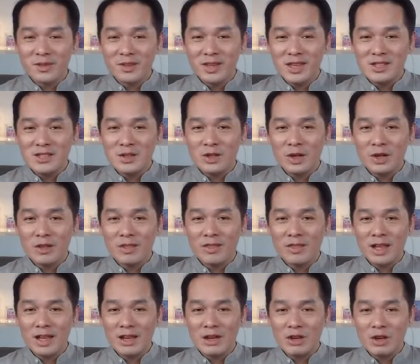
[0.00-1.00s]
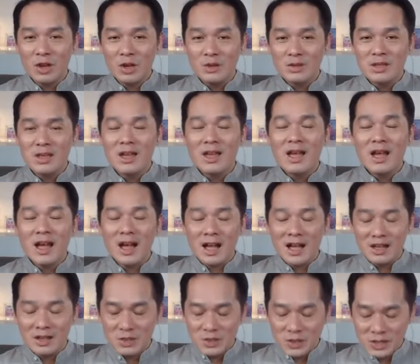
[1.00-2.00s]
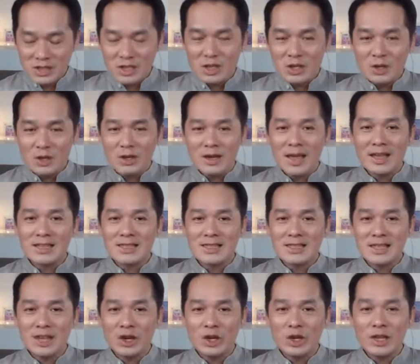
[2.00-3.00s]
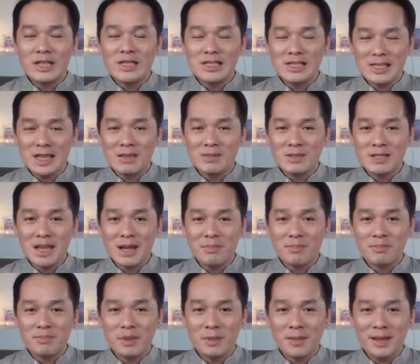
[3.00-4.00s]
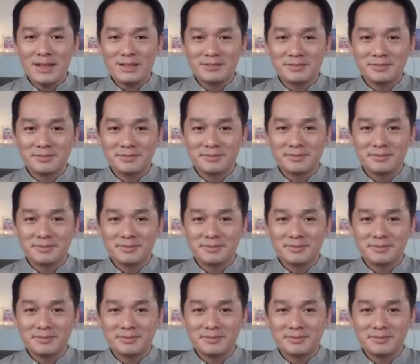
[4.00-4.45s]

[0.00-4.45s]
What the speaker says: Okay, so on that note, I'll see you next Saturday, same time. Bye-bye.